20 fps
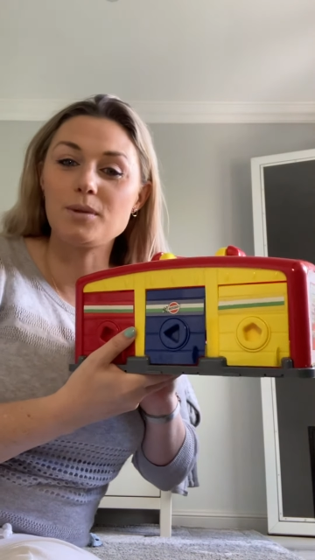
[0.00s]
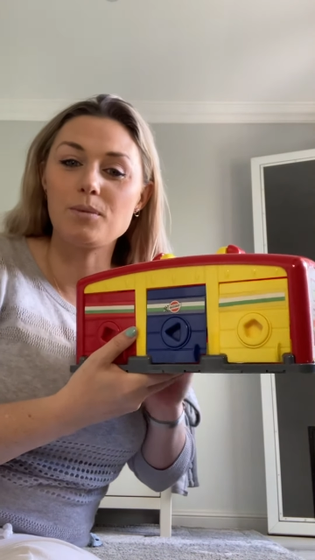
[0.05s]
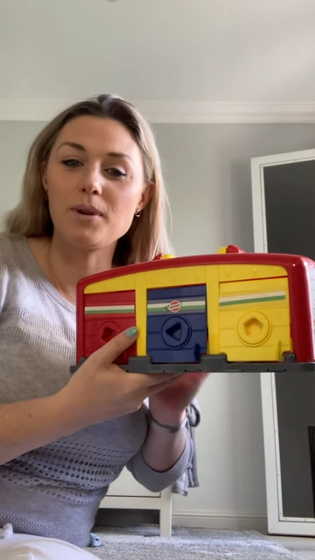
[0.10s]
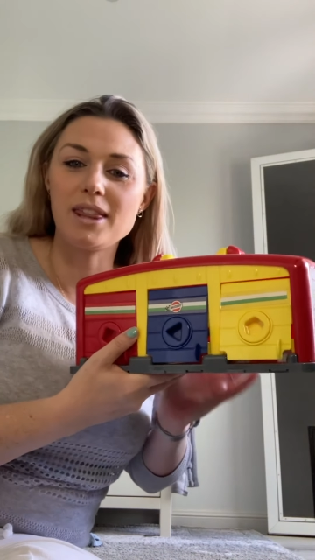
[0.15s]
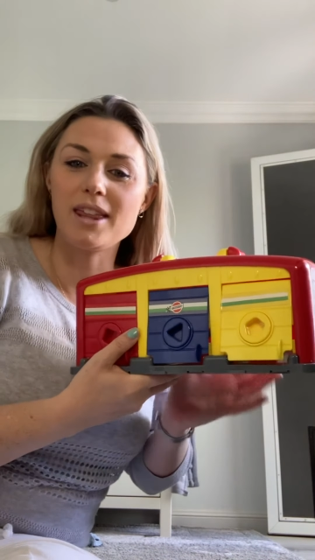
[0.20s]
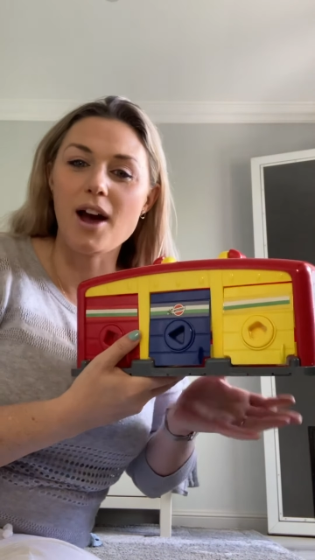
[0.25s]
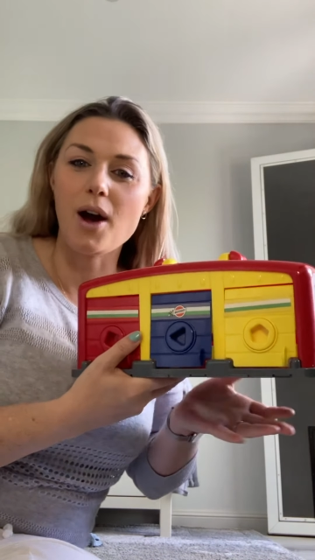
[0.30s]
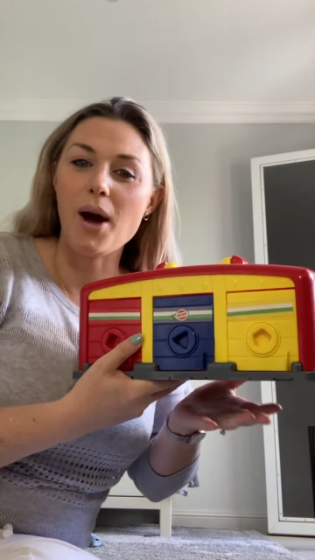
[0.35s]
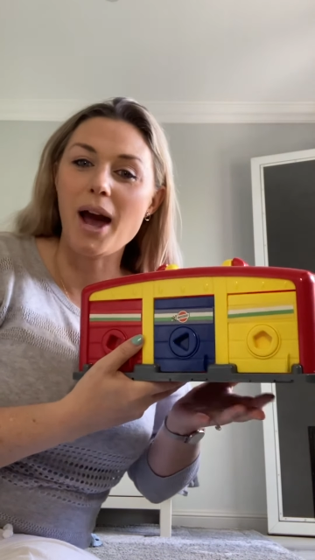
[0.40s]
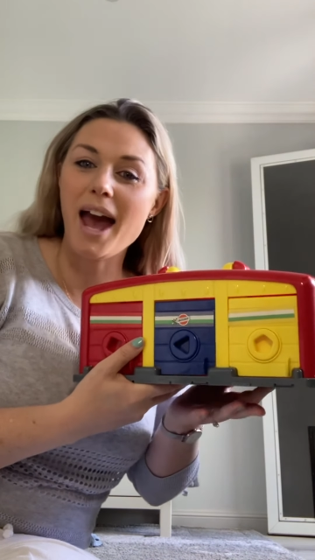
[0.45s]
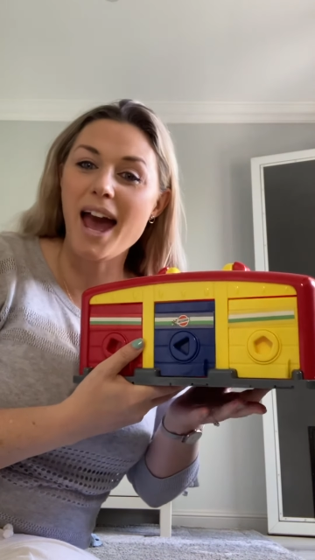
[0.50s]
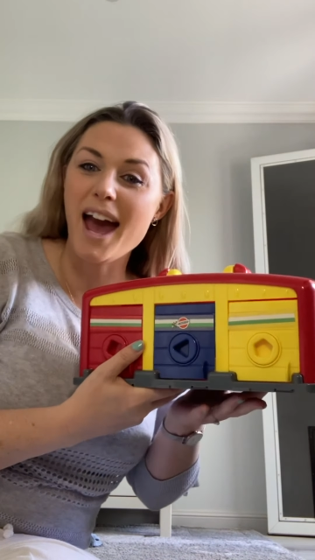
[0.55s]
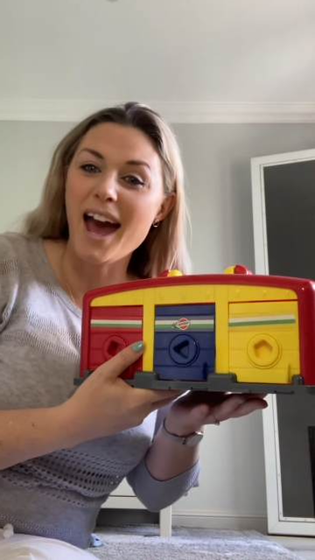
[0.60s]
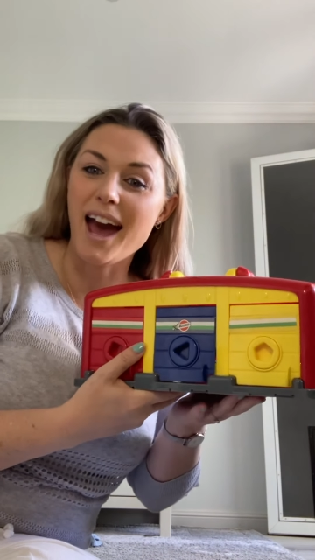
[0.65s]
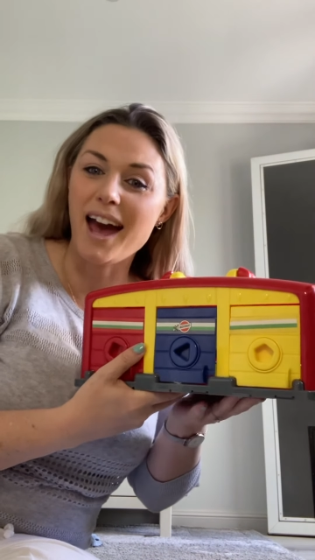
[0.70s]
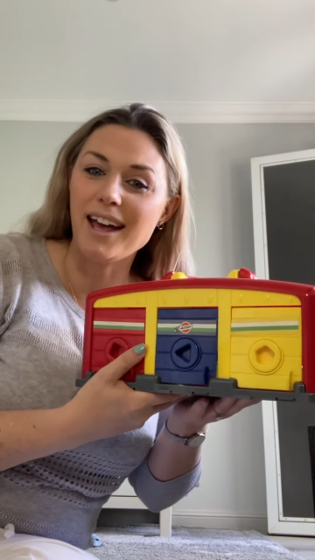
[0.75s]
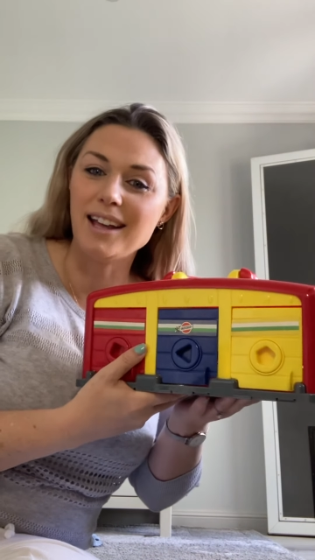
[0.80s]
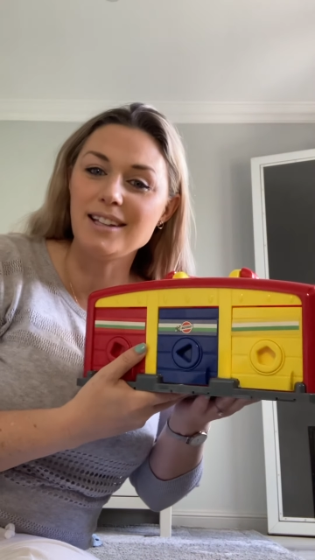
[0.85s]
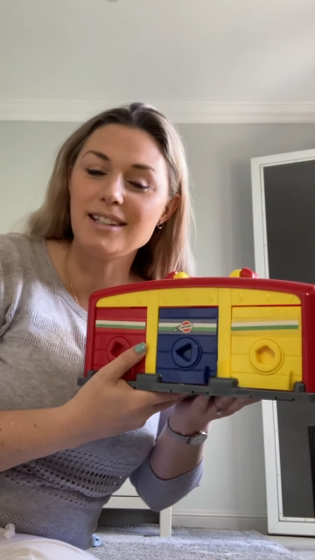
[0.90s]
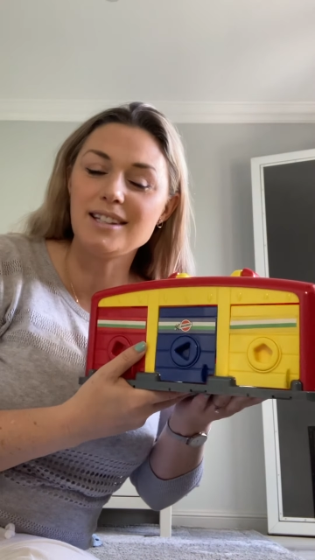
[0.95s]
with our
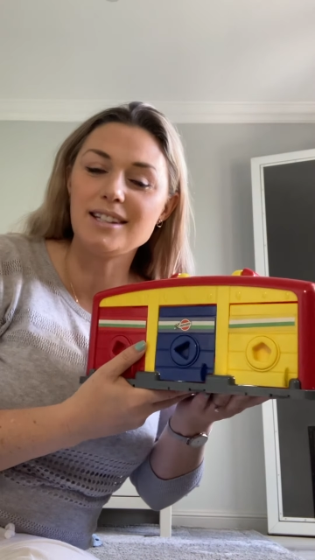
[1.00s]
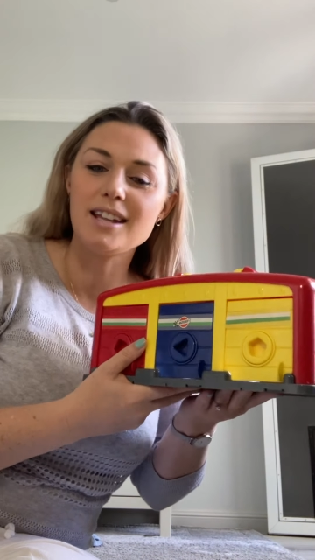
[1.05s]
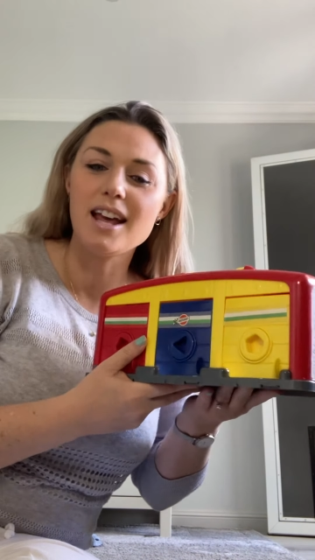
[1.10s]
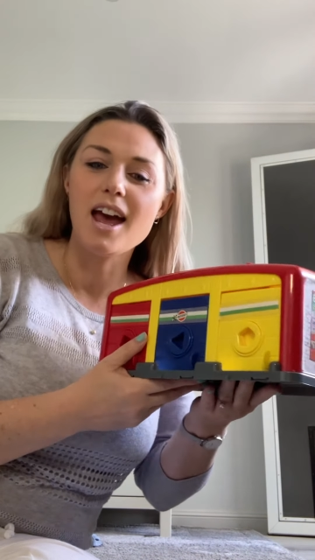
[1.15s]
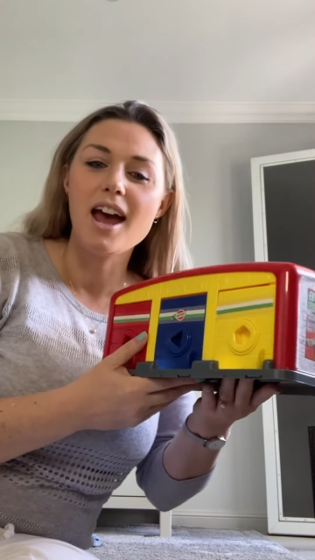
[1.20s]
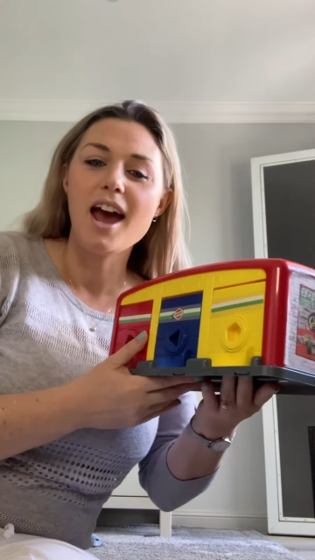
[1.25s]
hands